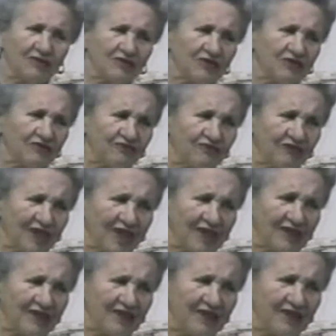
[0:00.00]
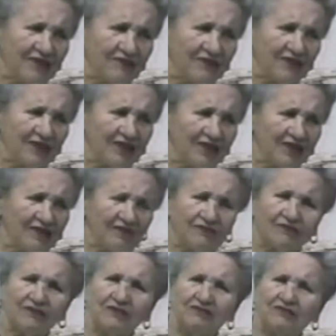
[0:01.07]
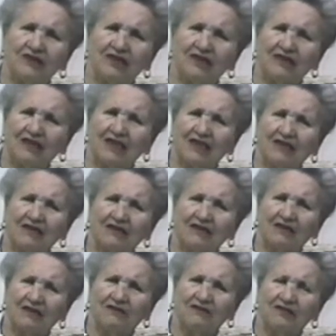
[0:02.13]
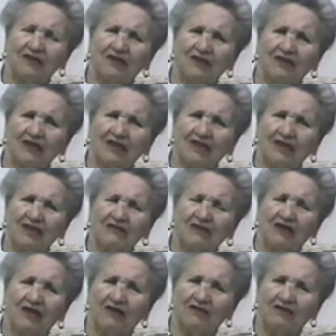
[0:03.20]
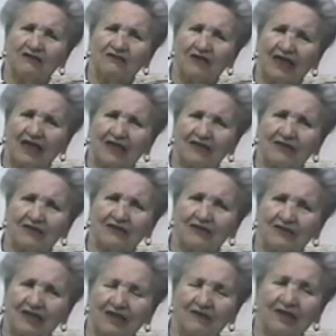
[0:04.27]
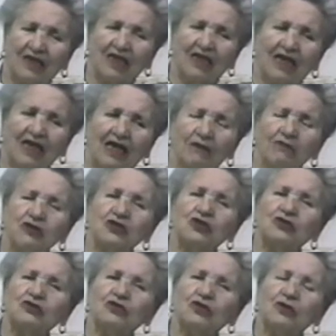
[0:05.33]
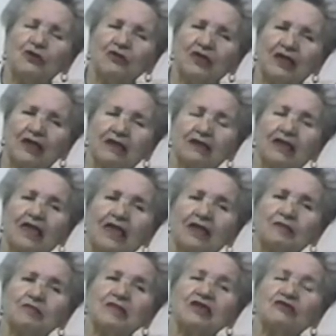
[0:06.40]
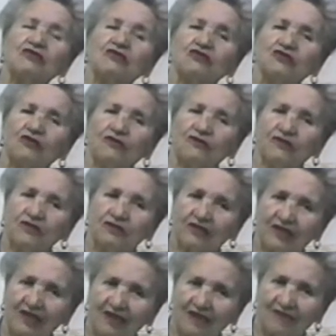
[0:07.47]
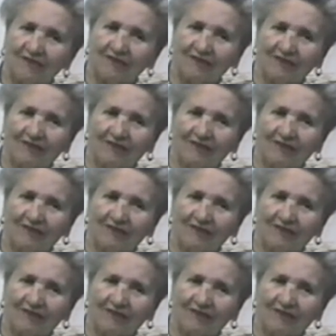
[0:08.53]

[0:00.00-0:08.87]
it was a Friday every 15 days, every, every other Friday or I want you to go there and help me to serve the tea.